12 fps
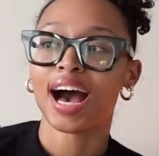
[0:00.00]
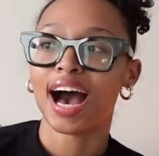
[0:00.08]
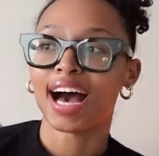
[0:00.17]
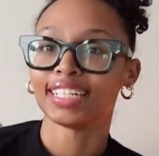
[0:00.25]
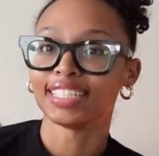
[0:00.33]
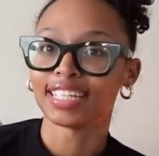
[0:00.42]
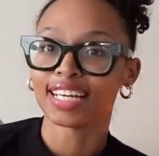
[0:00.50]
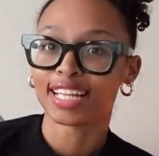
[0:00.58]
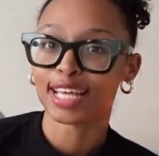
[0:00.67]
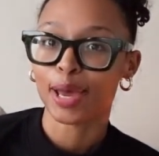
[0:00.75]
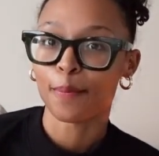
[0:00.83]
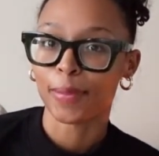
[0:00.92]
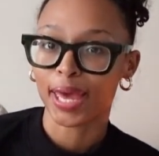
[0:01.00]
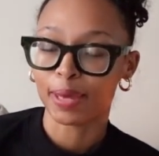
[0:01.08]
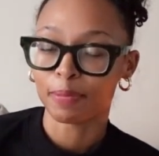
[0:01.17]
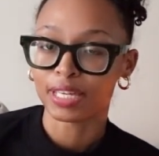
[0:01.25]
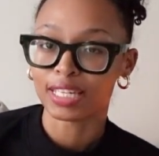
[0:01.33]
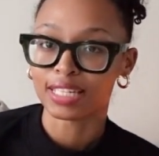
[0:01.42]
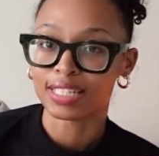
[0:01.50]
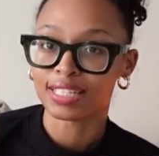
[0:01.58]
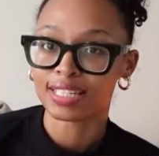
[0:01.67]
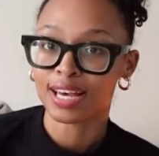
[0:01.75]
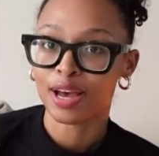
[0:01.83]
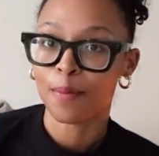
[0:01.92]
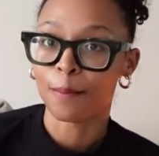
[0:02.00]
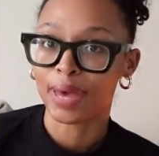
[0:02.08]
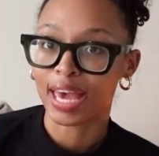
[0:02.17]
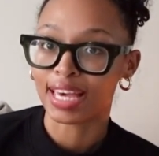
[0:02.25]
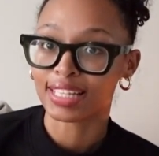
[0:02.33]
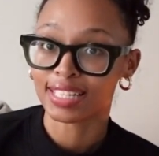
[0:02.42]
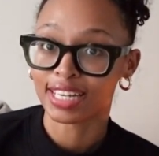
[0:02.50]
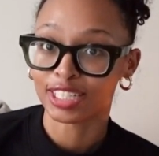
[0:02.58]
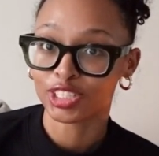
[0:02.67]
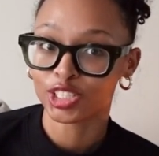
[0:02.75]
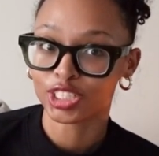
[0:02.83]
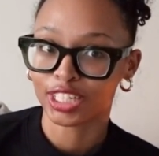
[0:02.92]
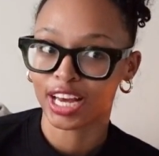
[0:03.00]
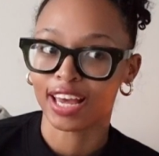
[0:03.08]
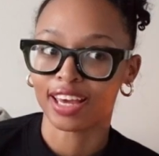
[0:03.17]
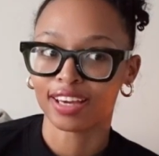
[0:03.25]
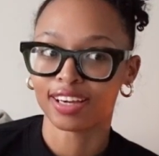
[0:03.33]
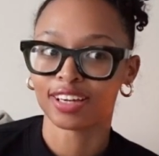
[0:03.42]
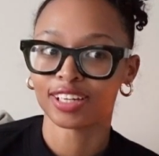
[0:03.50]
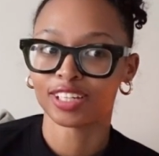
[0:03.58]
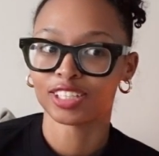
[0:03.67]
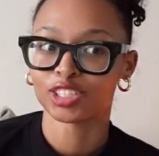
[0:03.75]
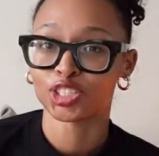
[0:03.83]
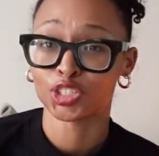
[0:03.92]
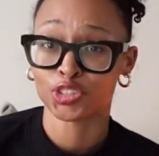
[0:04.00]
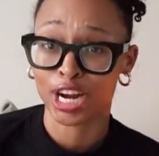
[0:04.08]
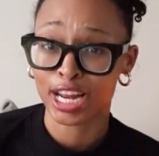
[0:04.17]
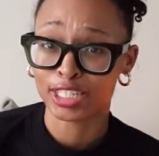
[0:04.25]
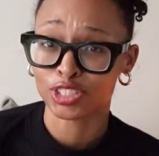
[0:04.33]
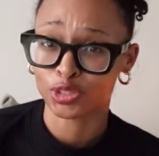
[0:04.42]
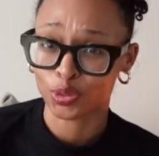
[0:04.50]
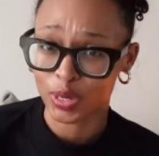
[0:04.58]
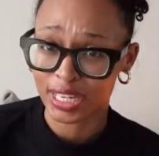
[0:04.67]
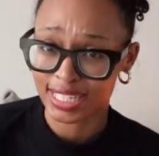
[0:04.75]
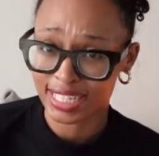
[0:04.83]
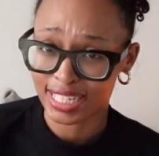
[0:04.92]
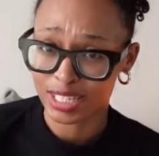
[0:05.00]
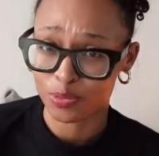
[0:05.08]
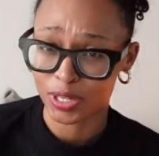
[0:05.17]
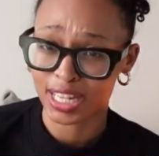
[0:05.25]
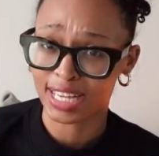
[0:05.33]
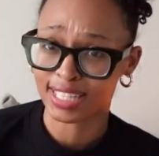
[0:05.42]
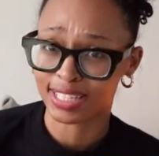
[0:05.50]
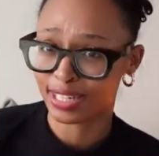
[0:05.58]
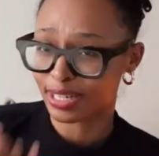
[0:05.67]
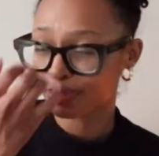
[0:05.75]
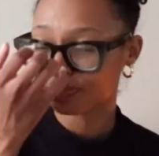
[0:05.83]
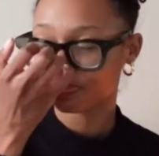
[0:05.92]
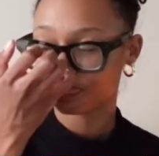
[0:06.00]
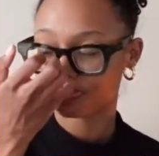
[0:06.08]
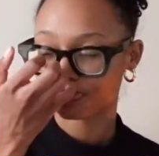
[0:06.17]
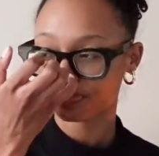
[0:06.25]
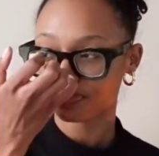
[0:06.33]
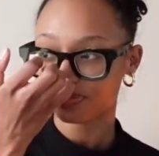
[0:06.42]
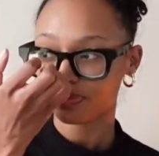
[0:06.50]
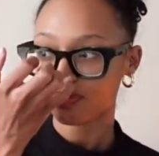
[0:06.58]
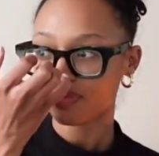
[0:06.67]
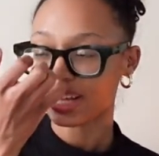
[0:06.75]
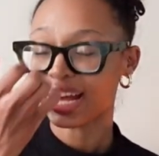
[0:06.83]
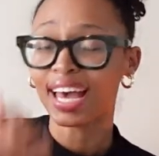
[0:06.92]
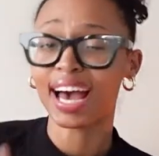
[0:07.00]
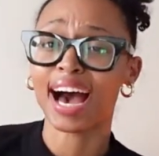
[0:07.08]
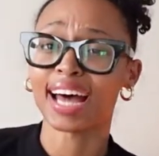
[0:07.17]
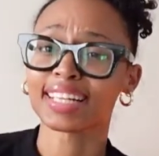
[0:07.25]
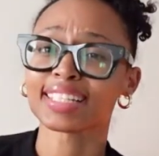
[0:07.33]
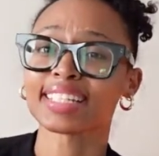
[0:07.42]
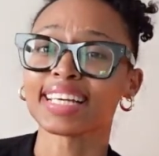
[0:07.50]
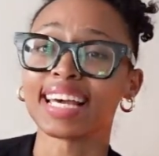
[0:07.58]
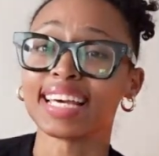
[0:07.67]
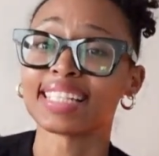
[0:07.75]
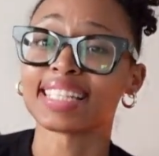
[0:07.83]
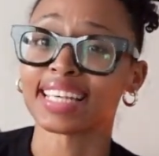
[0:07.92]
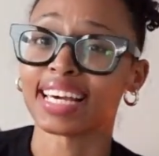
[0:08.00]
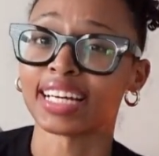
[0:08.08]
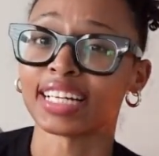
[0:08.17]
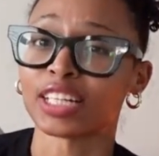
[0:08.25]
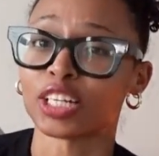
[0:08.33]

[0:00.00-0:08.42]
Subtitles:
idea that babies made such like strange noises when they slept. And honestly, it scared